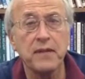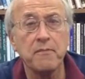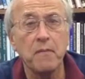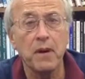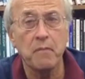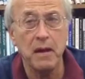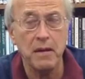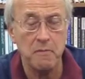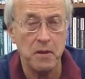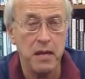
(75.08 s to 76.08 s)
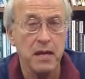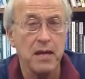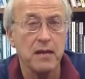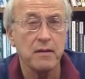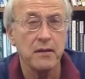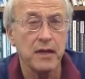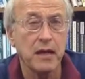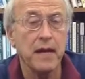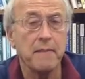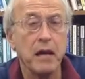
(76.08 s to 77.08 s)
the, uh, the
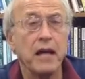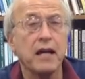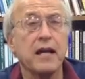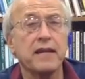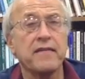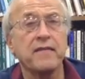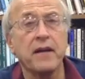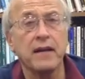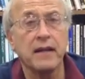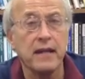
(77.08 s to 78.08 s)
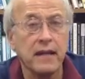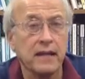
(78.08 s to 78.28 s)
kind of uh,